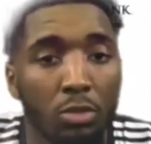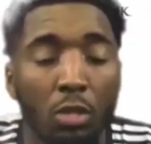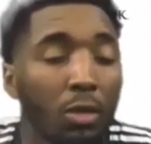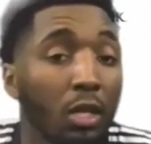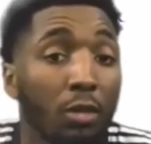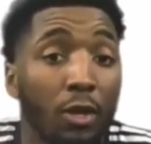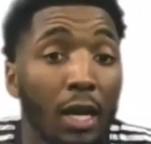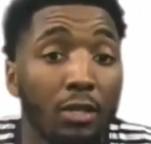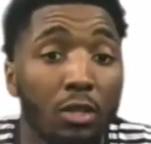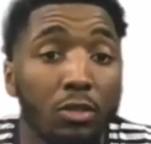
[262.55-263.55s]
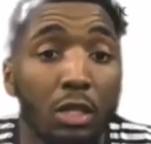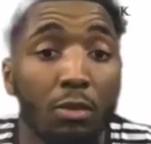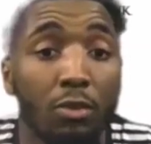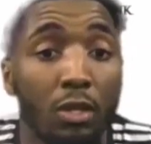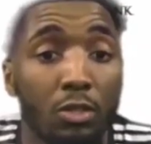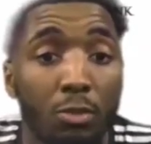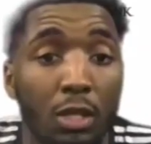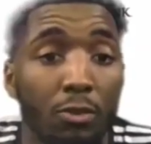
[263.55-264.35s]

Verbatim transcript: Um, so many different guys on our team have done so